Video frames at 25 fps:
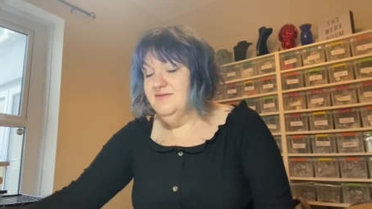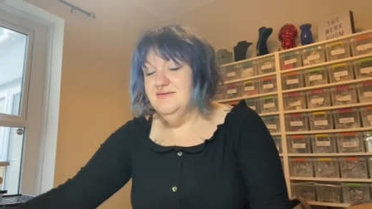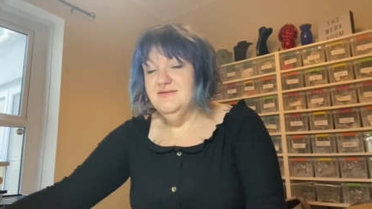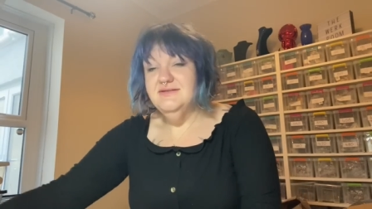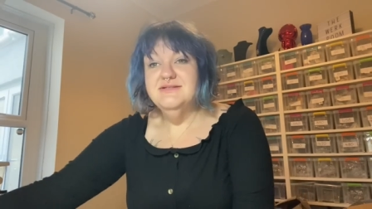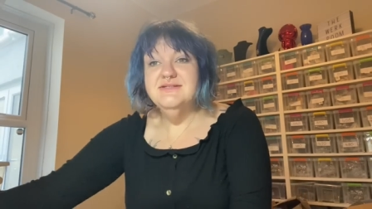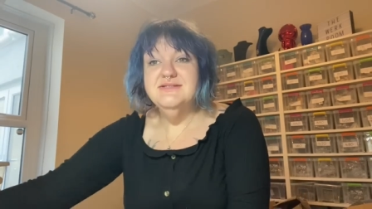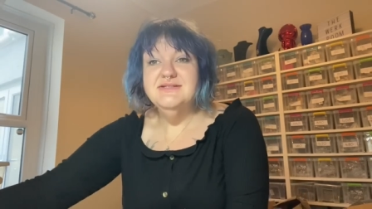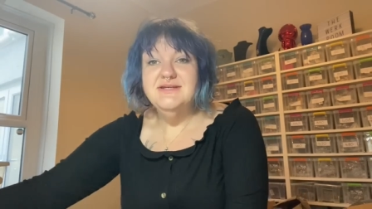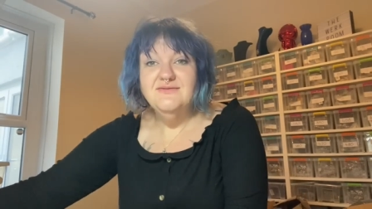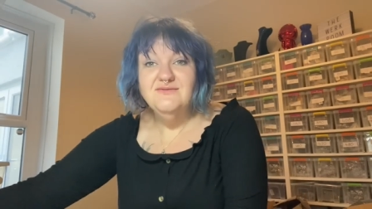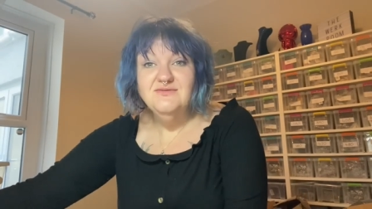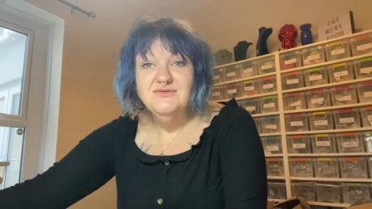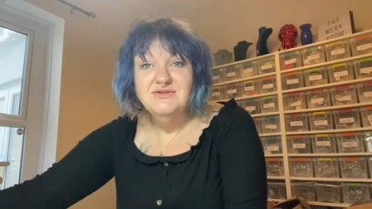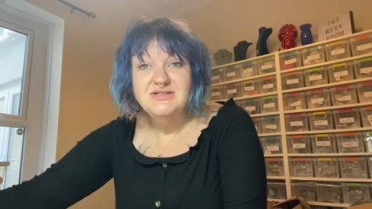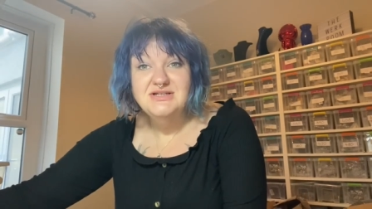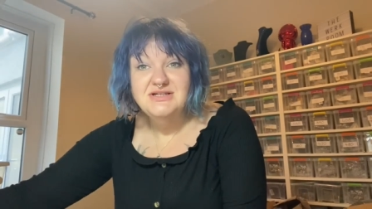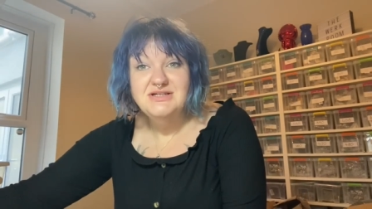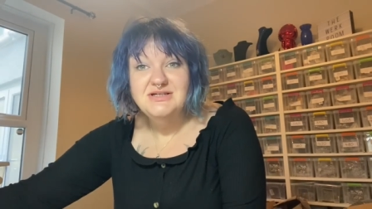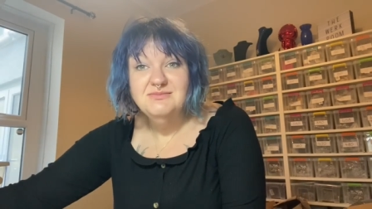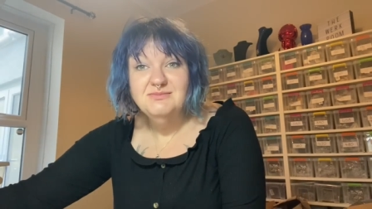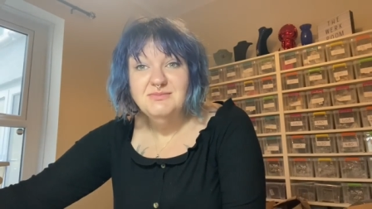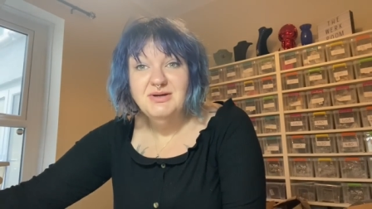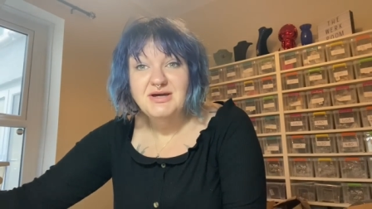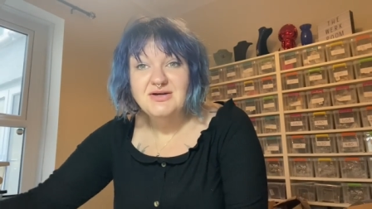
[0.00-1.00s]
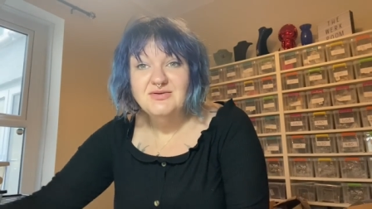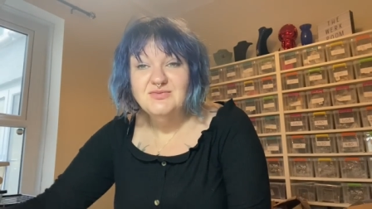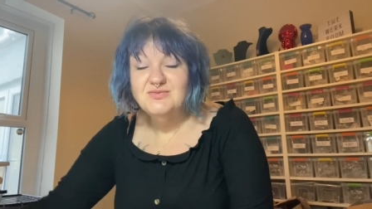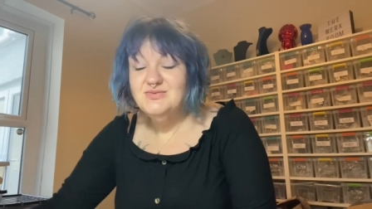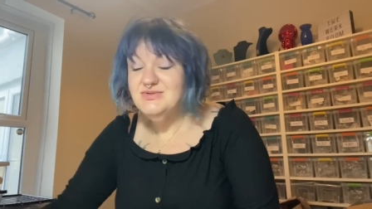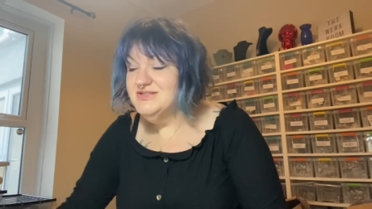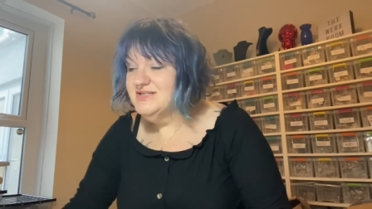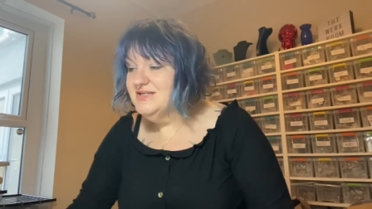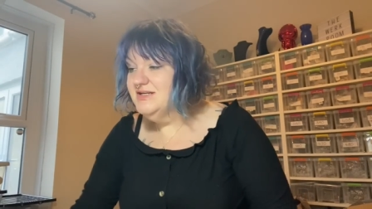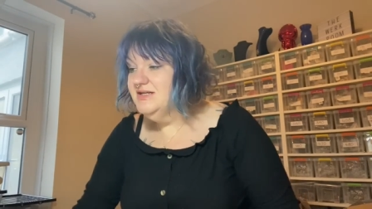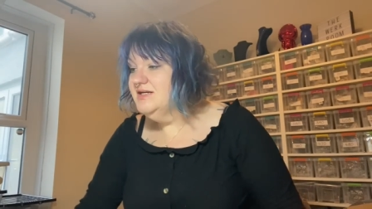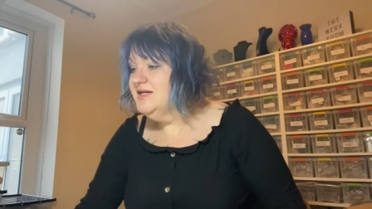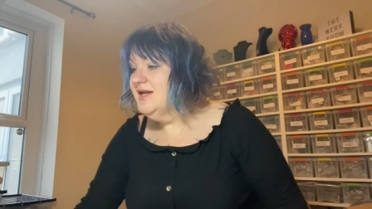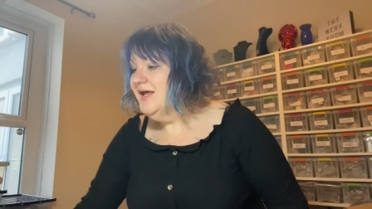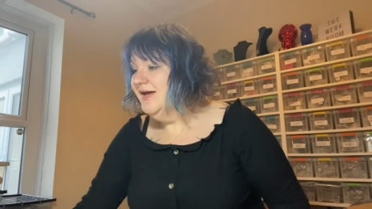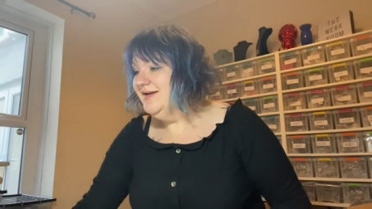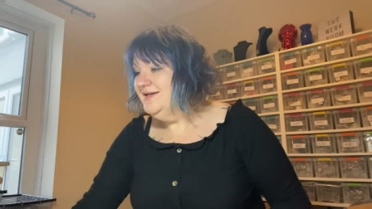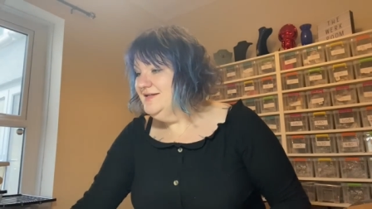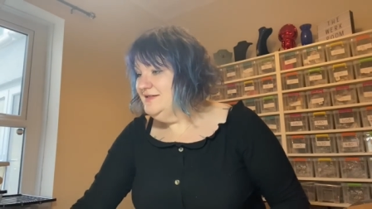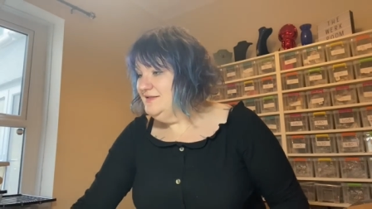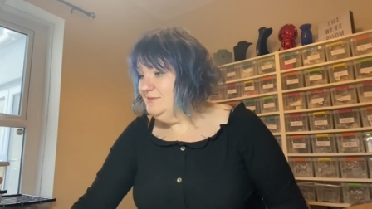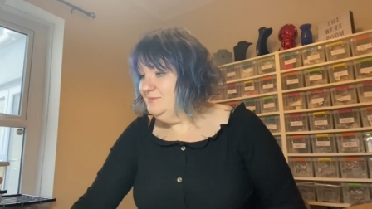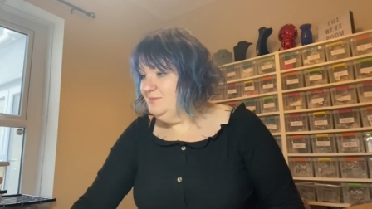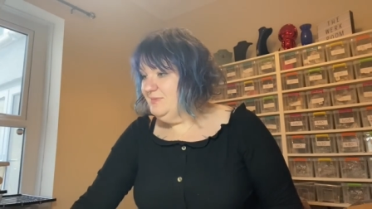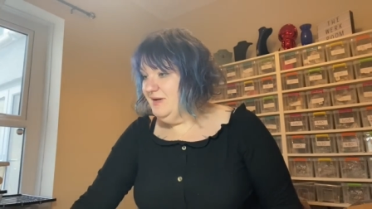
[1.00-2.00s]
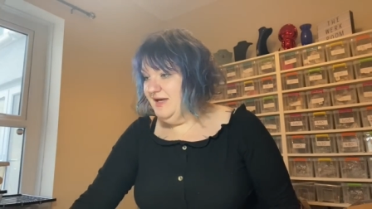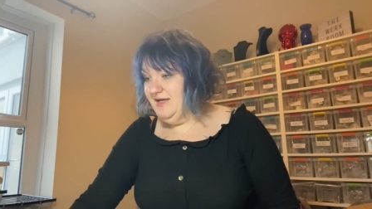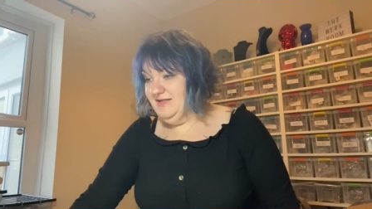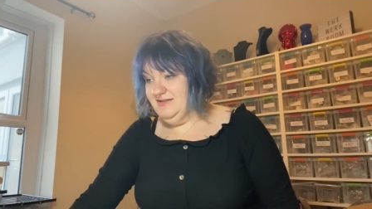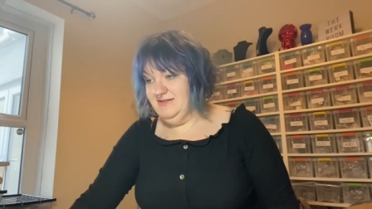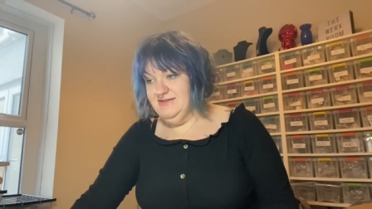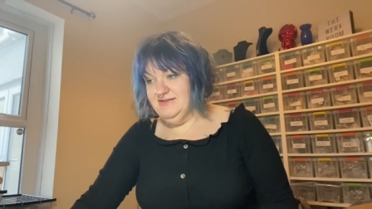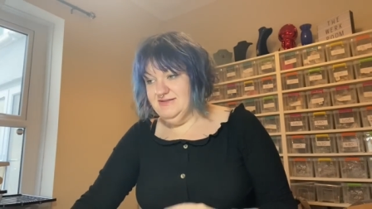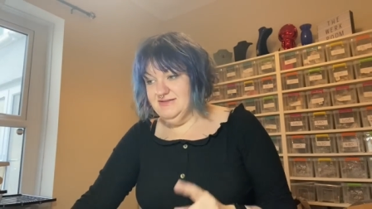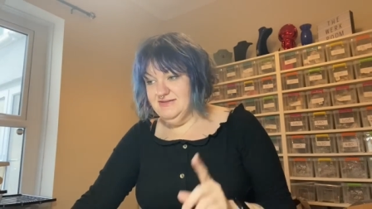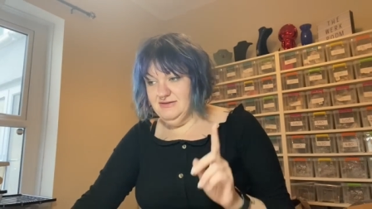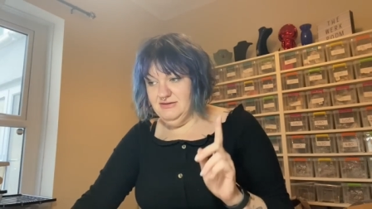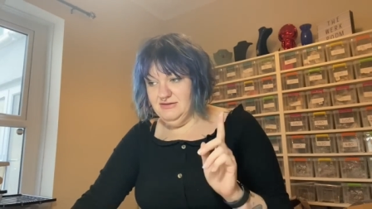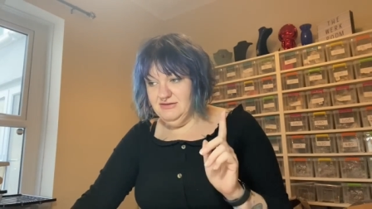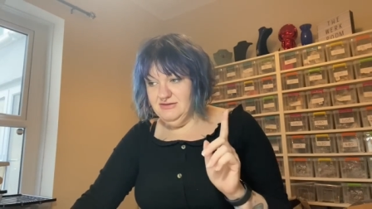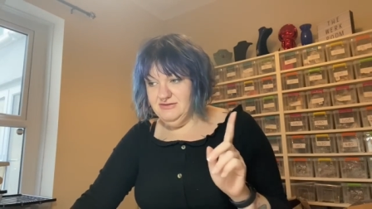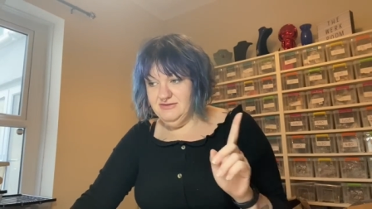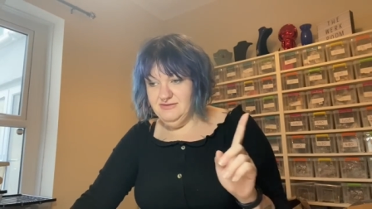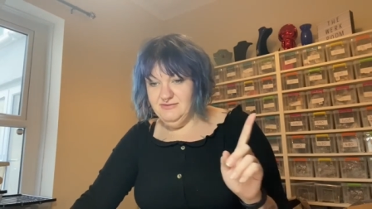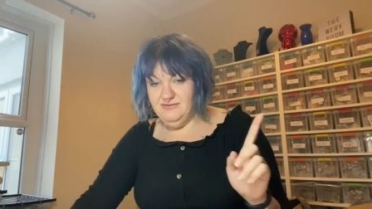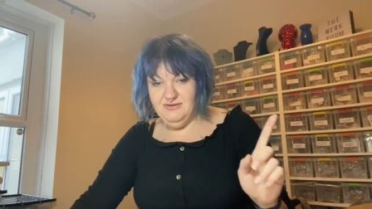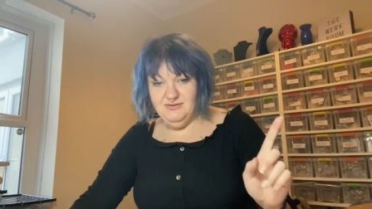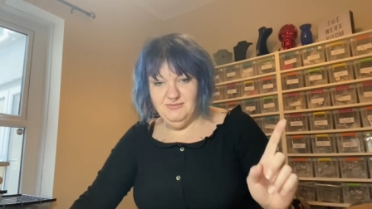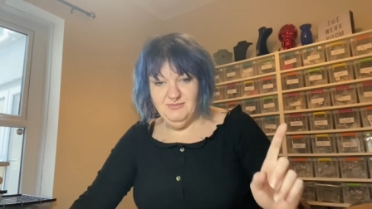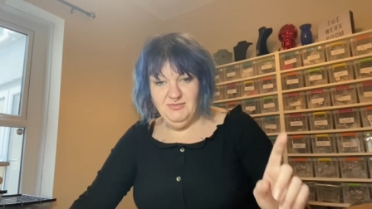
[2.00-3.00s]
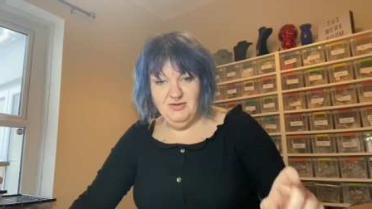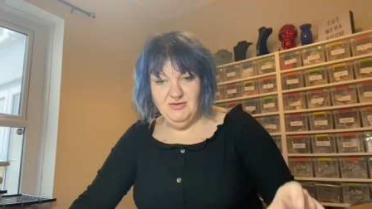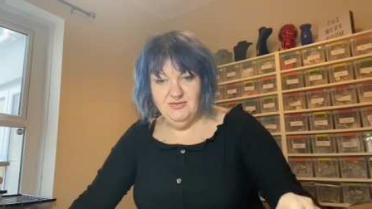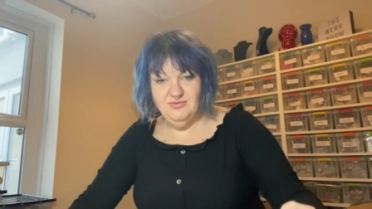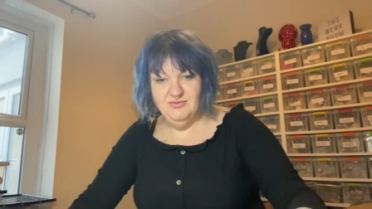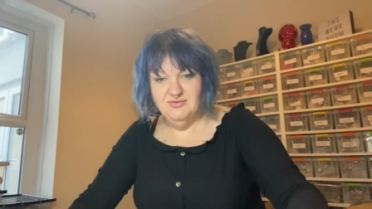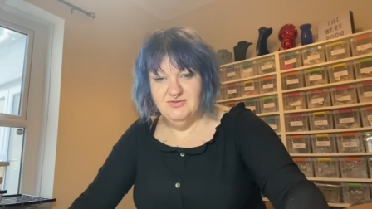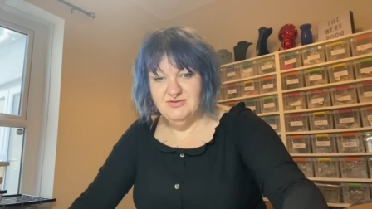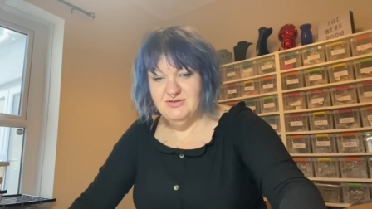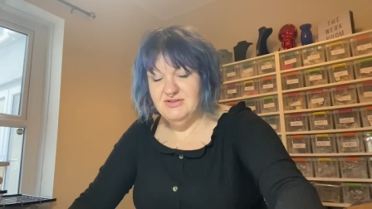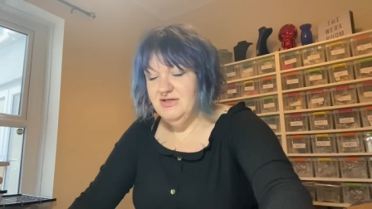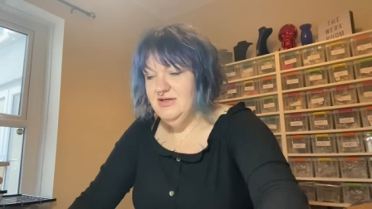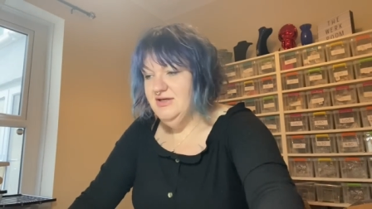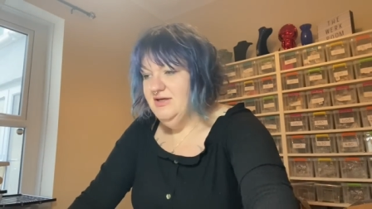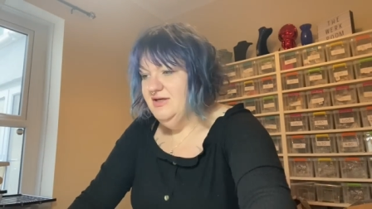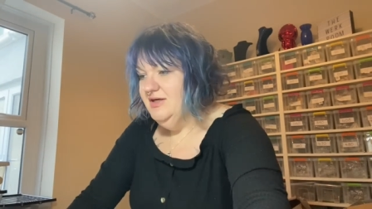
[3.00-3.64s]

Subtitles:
£17.09, including post.